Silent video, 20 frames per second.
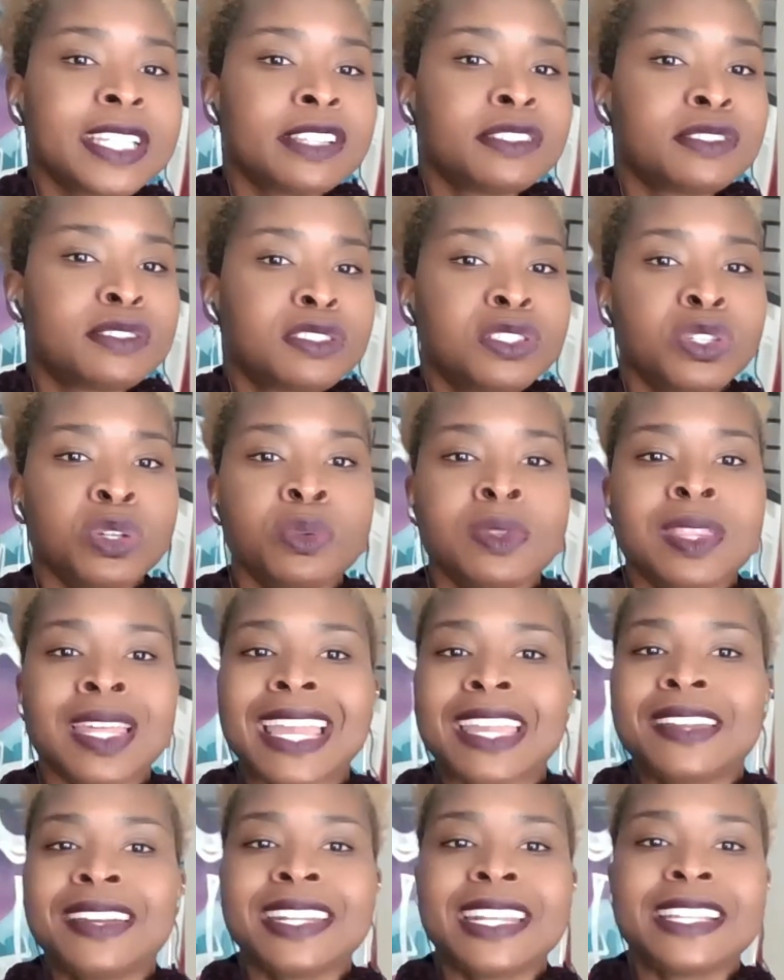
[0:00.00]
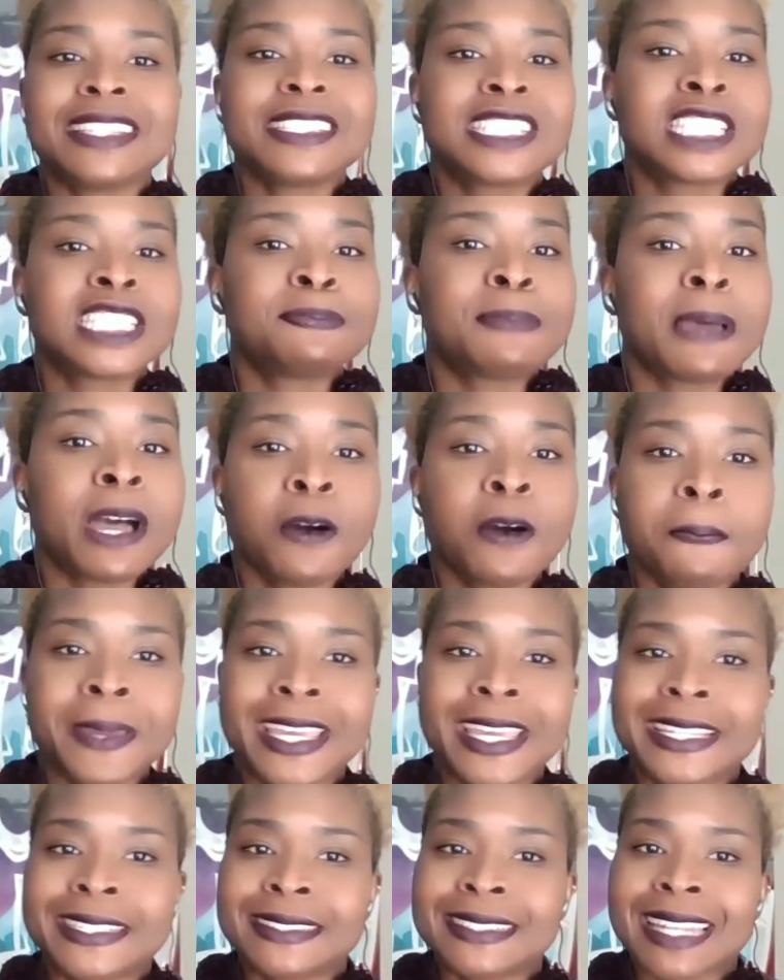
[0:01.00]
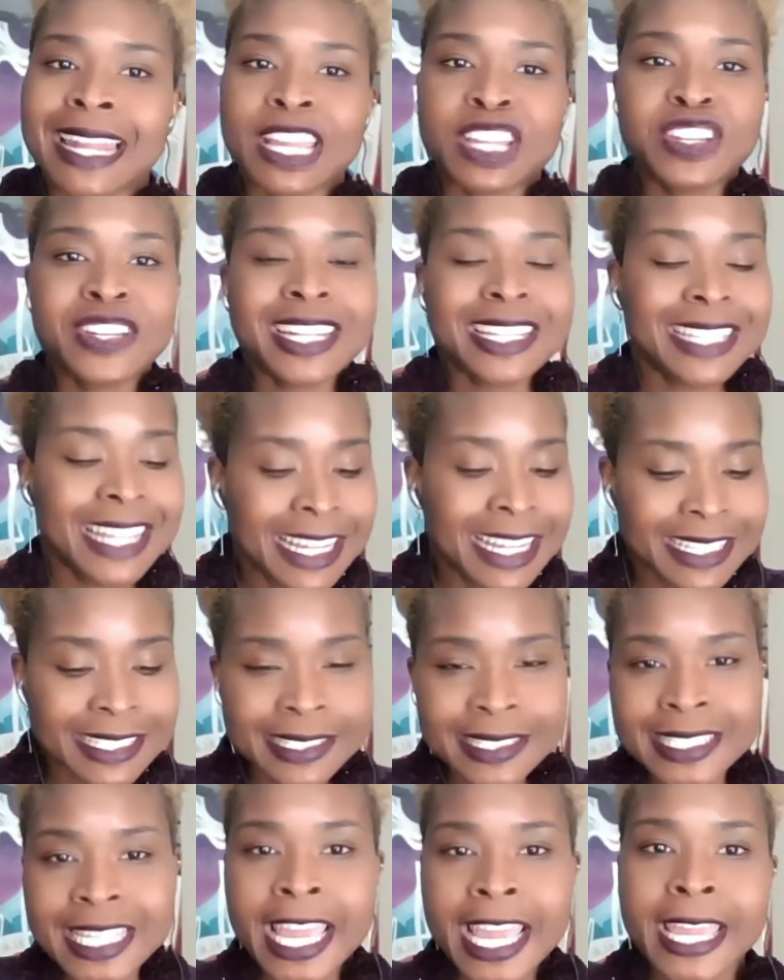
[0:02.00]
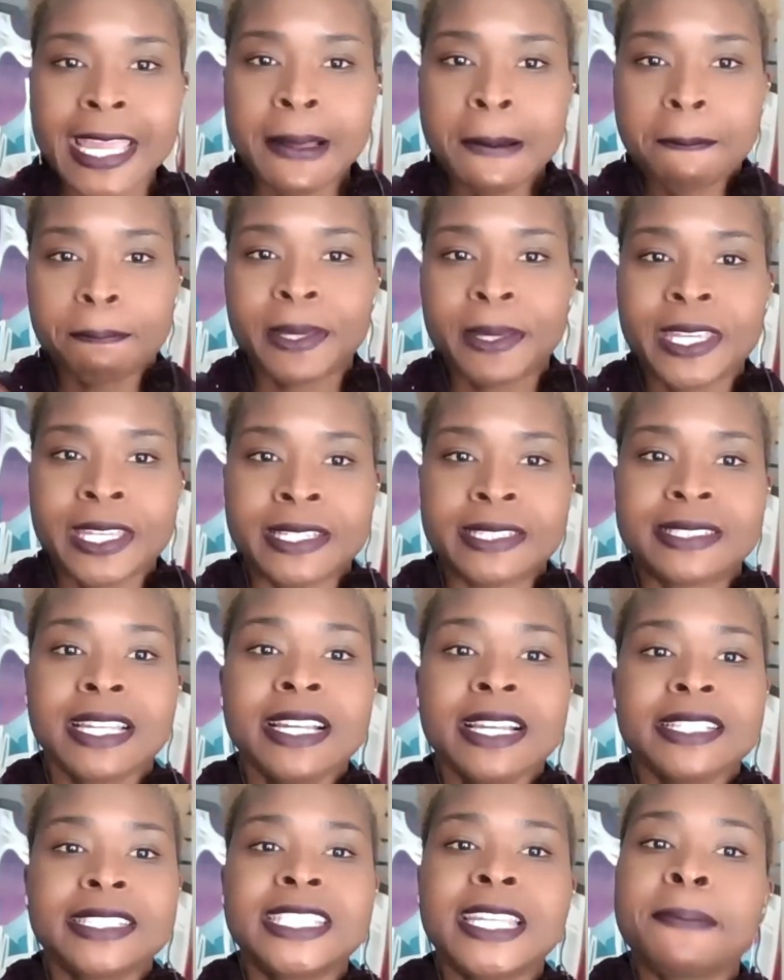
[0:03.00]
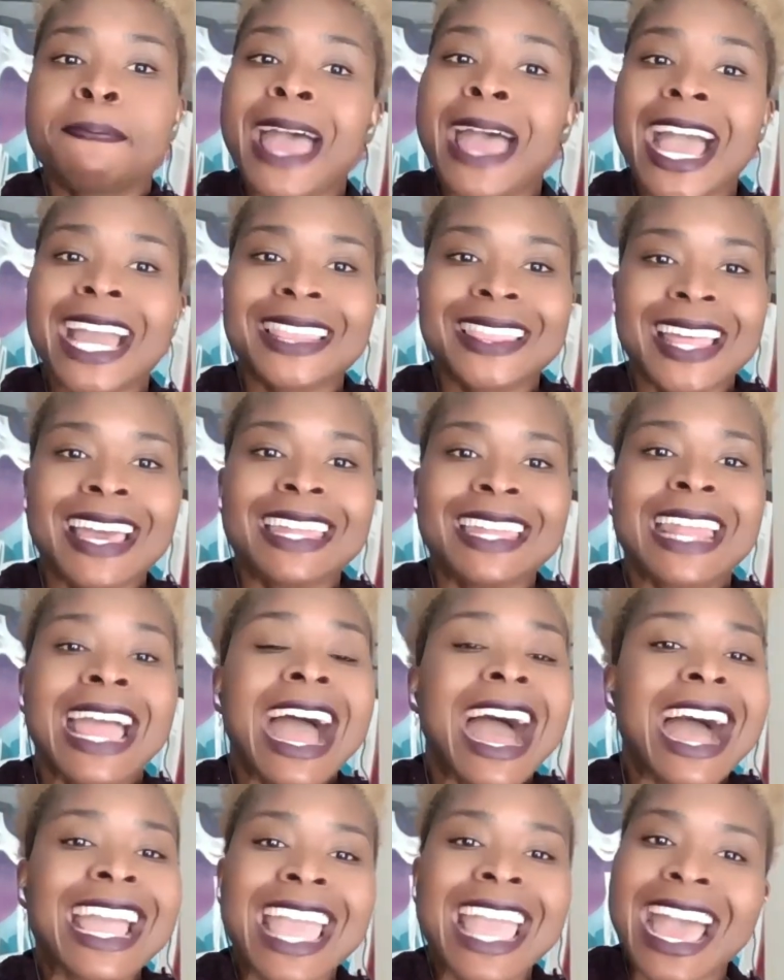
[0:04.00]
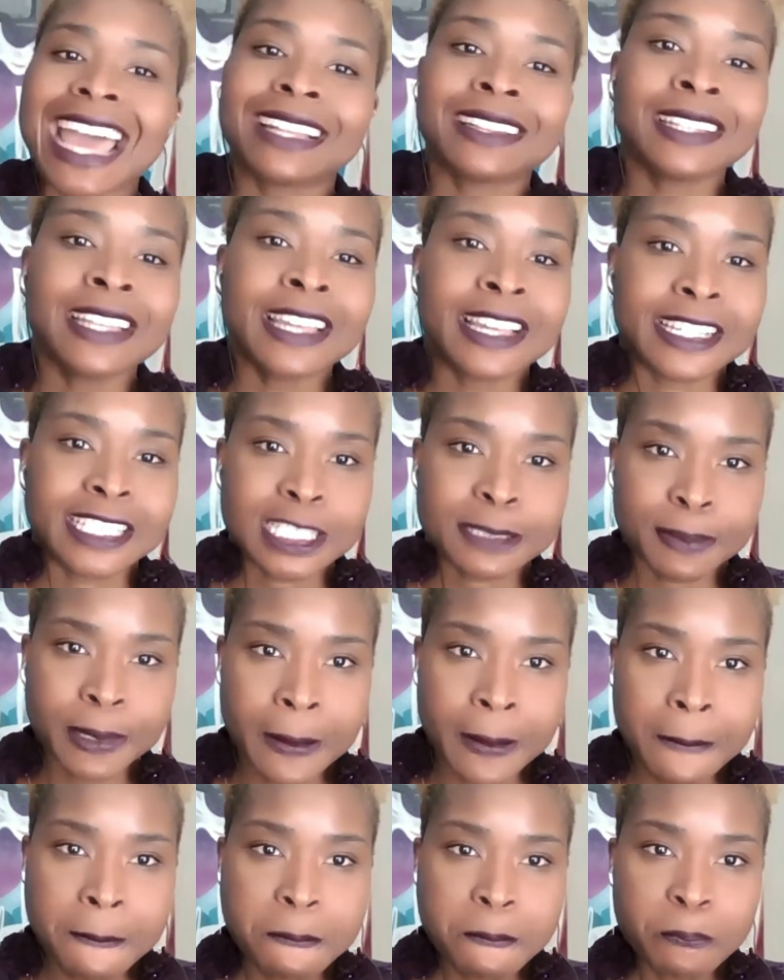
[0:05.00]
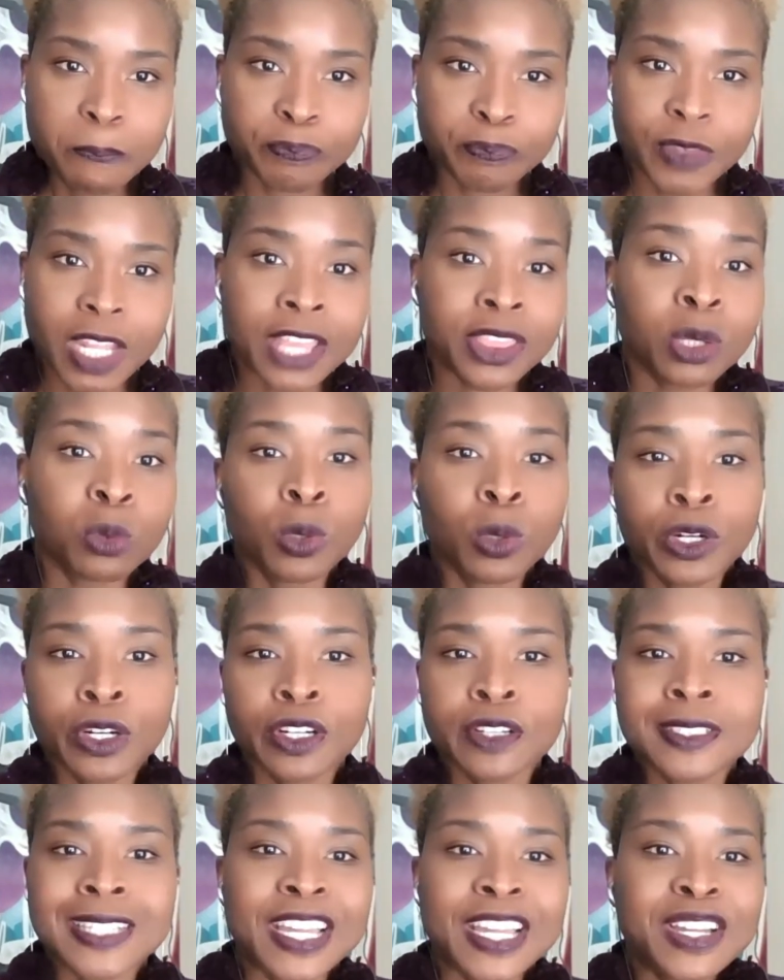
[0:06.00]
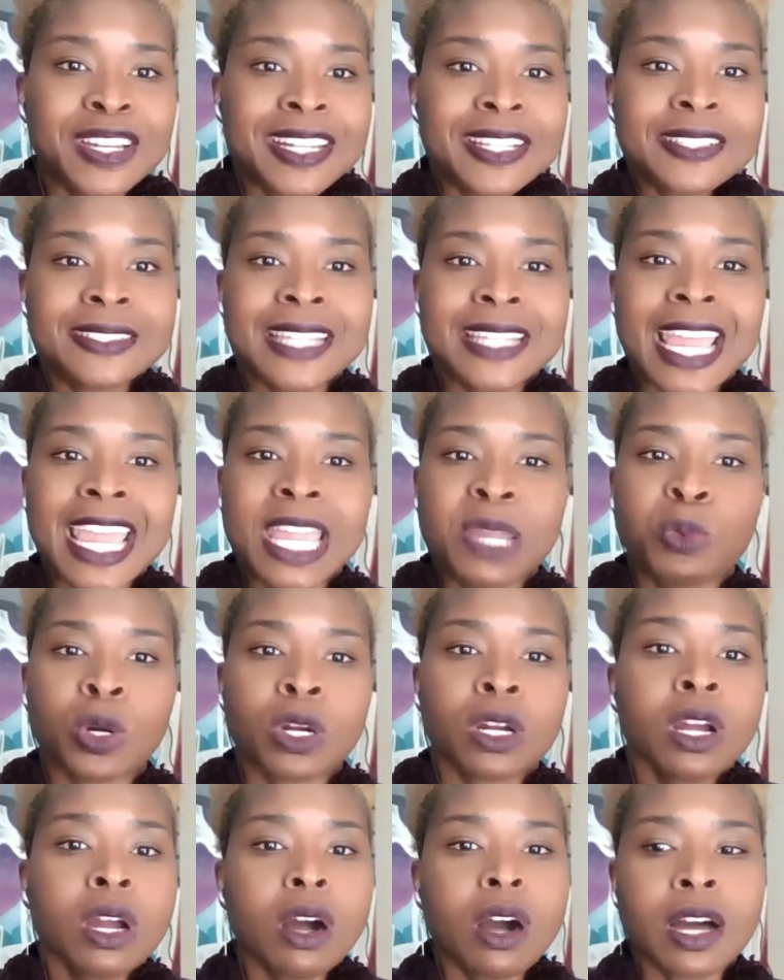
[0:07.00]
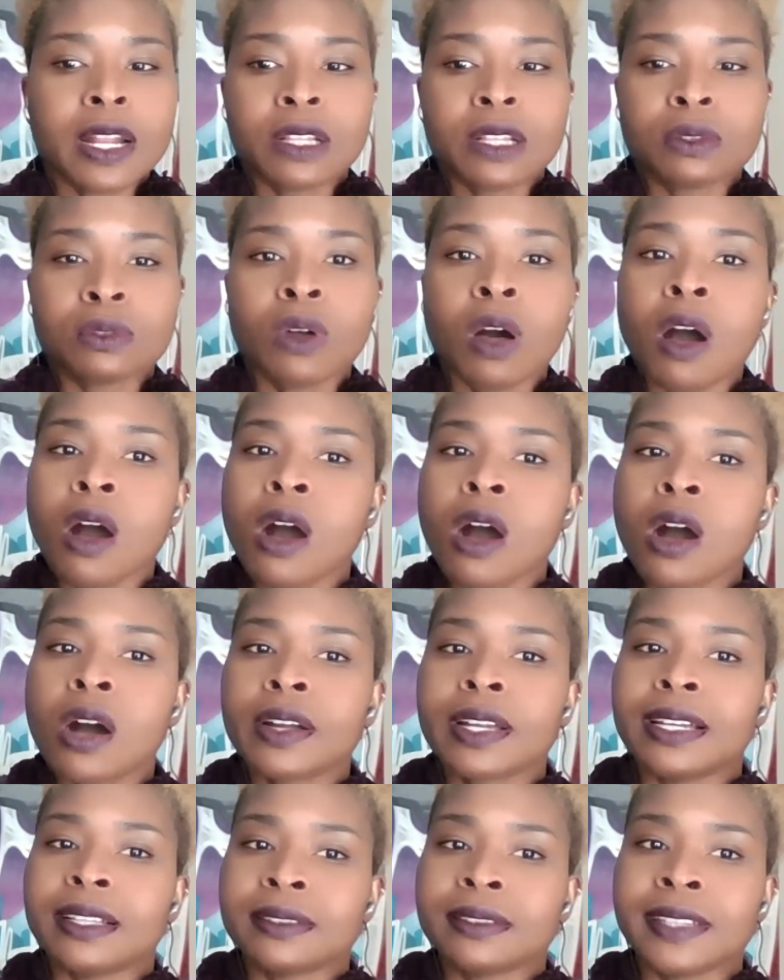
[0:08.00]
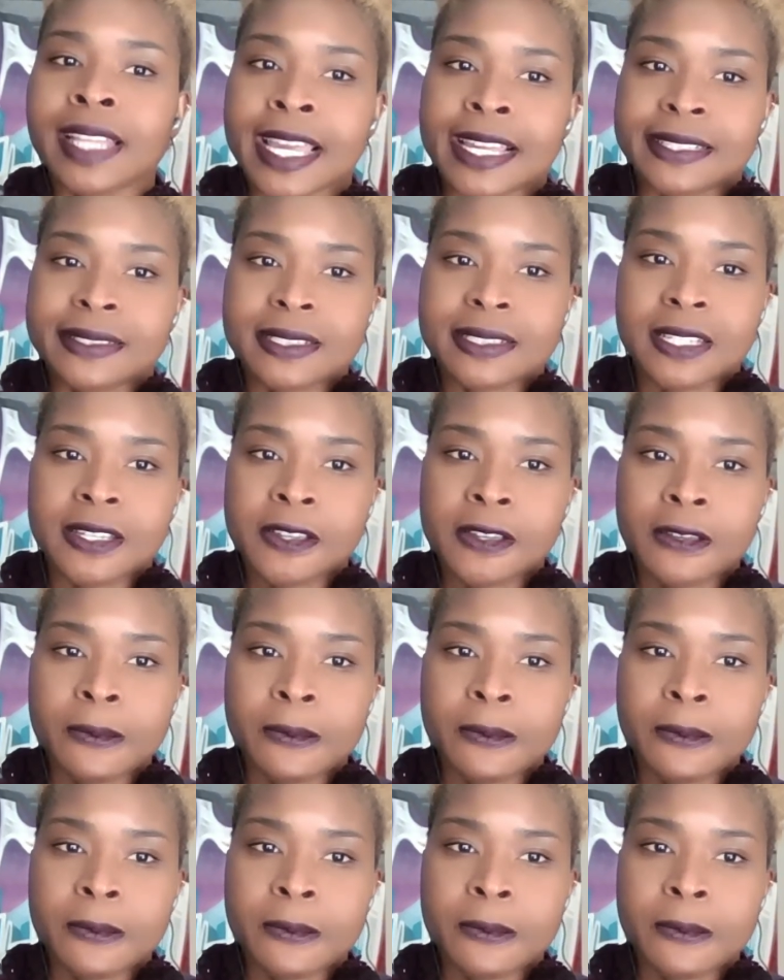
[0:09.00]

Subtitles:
ensued that I couldn't spell peace, that I couldn't say peace. See, back then I had a lisp, and the words I couldn't say were on a long list.